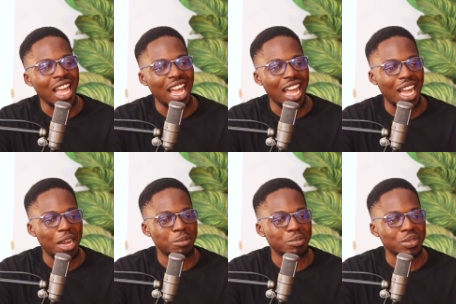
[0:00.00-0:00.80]

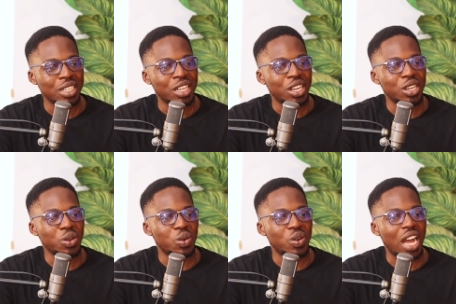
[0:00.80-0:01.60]

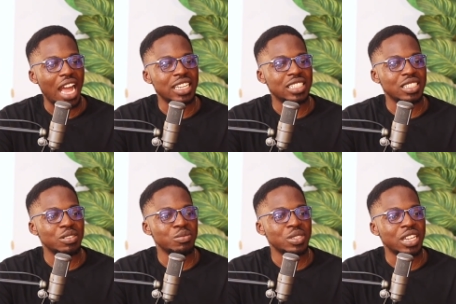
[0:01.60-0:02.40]
and
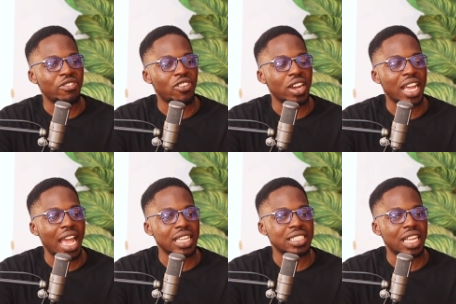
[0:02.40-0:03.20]
they
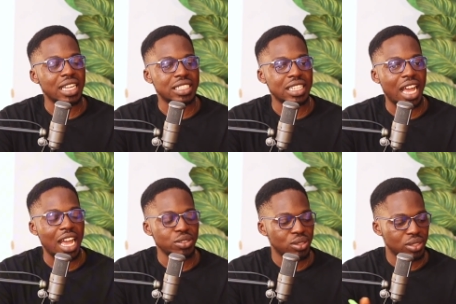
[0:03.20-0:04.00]
forget that
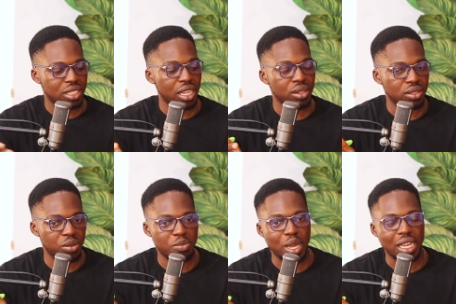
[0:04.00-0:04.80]
I used to tell
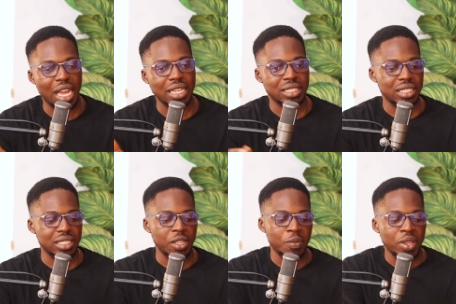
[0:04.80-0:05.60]
some of my guys
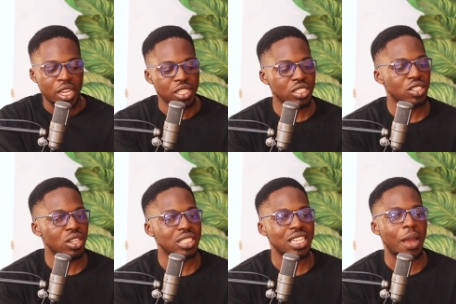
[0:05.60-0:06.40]
this. It is
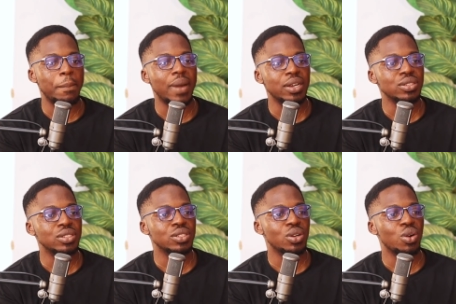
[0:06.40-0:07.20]
not the
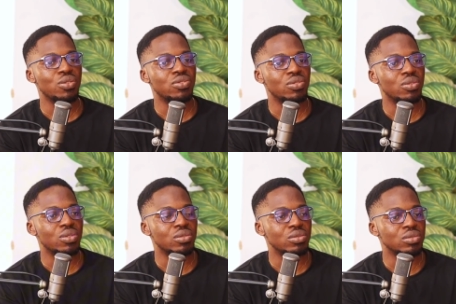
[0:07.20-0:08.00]
amount of
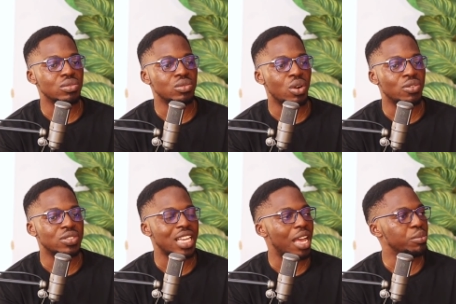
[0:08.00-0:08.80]

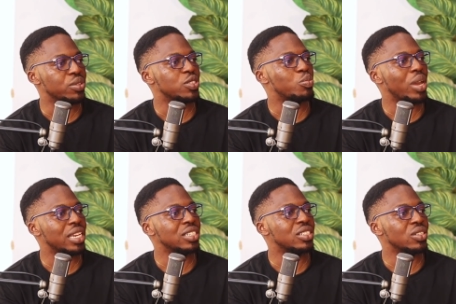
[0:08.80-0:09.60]
time you
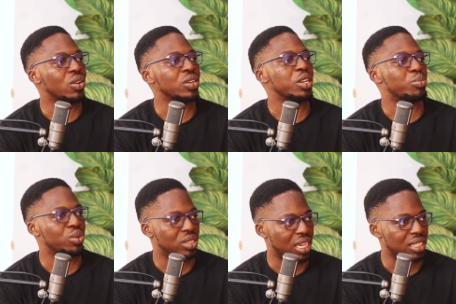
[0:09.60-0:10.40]
spend on a
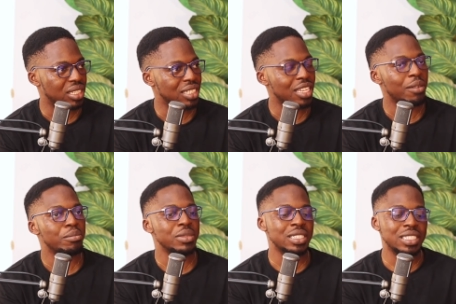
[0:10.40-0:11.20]
project.
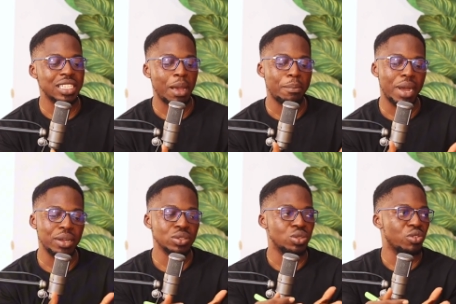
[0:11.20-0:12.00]
It's the
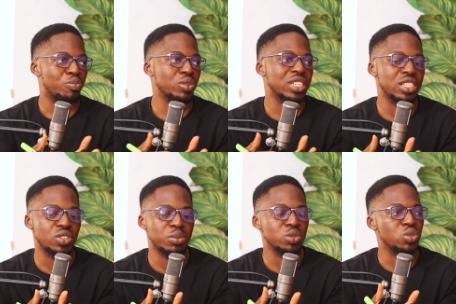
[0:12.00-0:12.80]
amount of
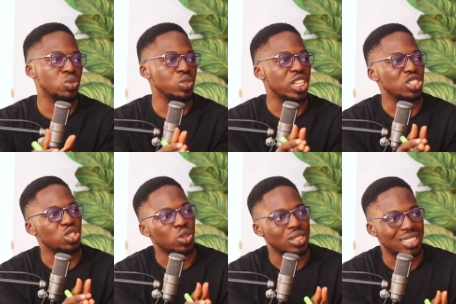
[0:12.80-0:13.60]
project you're able to do in a
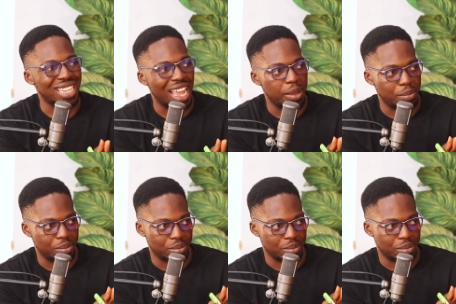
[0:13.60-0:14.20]
short time.